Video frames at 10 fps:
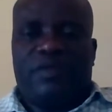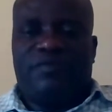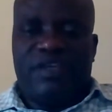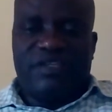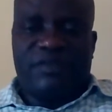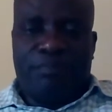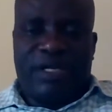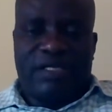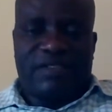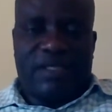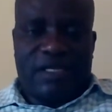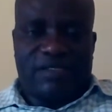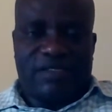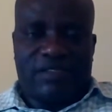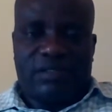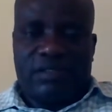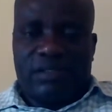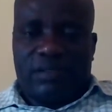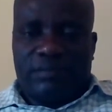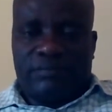this brings us
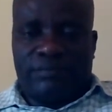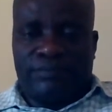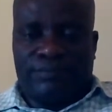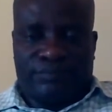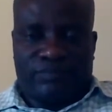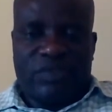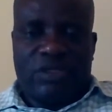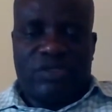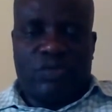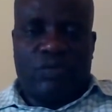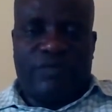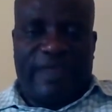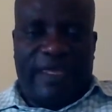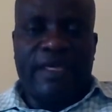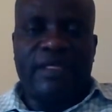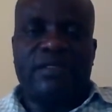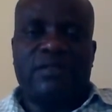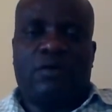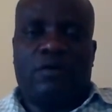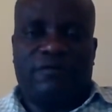to the
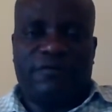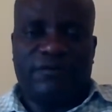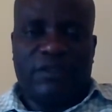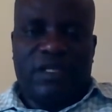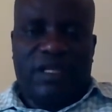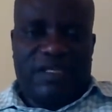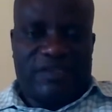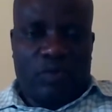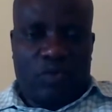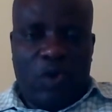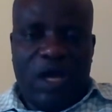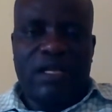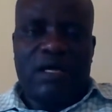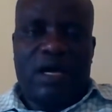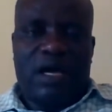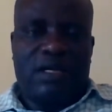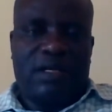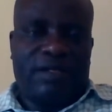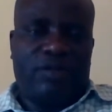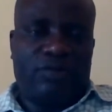end of lesson 1
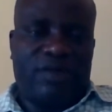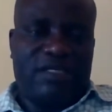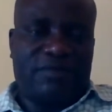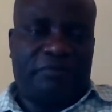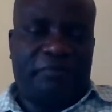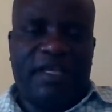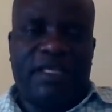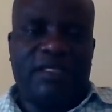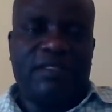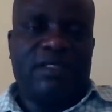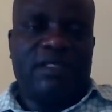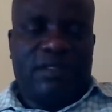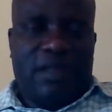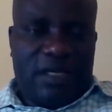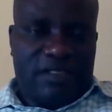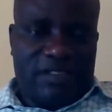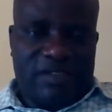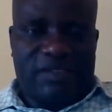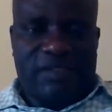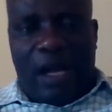under unit 3, that
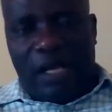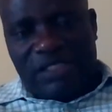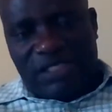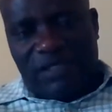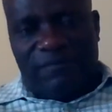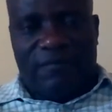is active